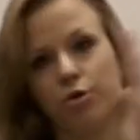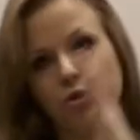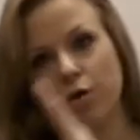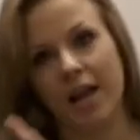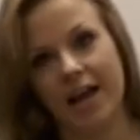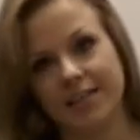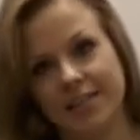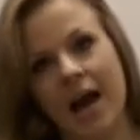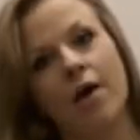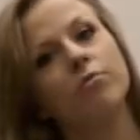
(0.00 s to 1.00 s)
push your leg
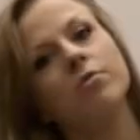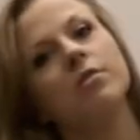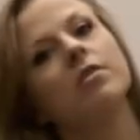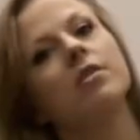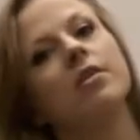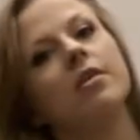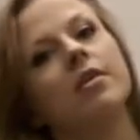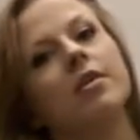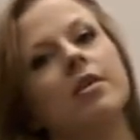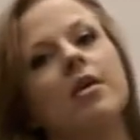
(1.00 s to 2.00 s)

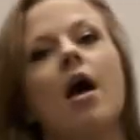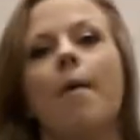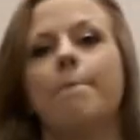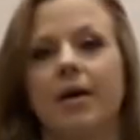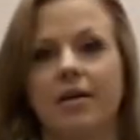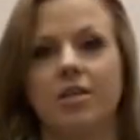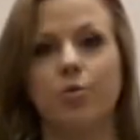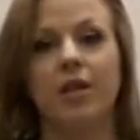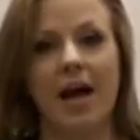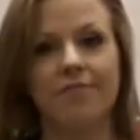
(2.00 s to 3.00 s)
down, but
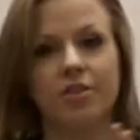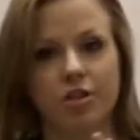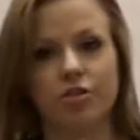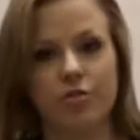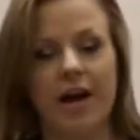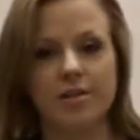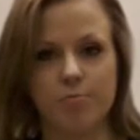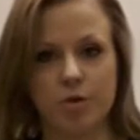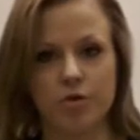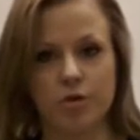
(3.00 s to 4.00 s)
you will have to contract to
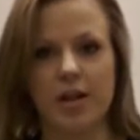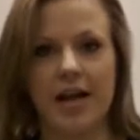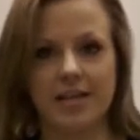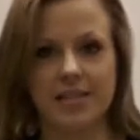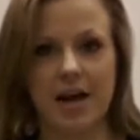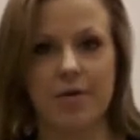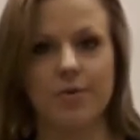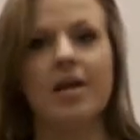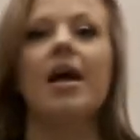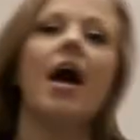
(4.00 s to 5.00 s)
push your leg
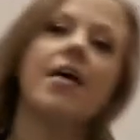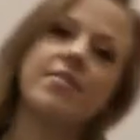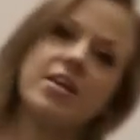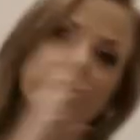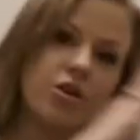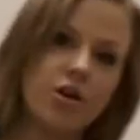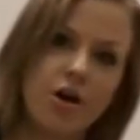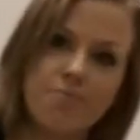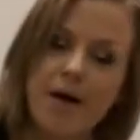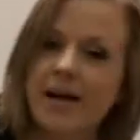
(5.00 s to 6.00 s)
down. And then you can
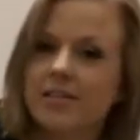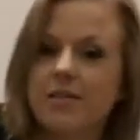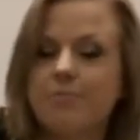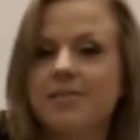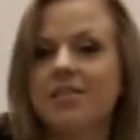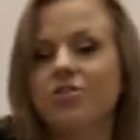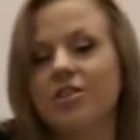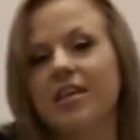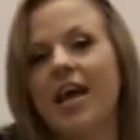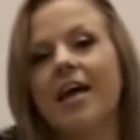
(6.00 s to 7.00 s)
go back to the
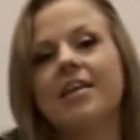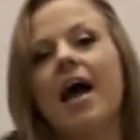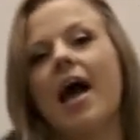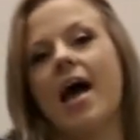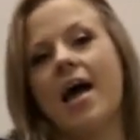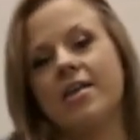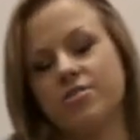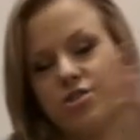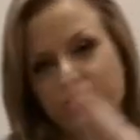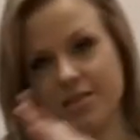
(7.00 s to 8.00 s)
position again
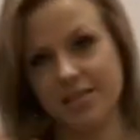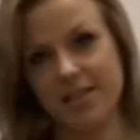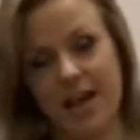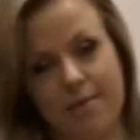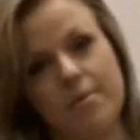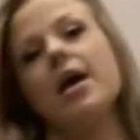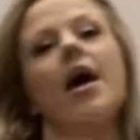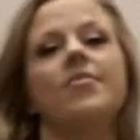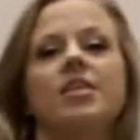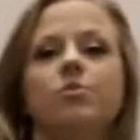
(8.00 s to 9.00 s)
and do the same.
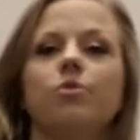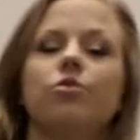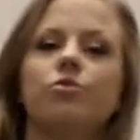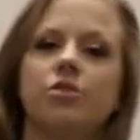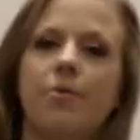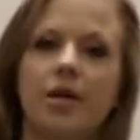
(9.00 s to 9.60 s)
And this will also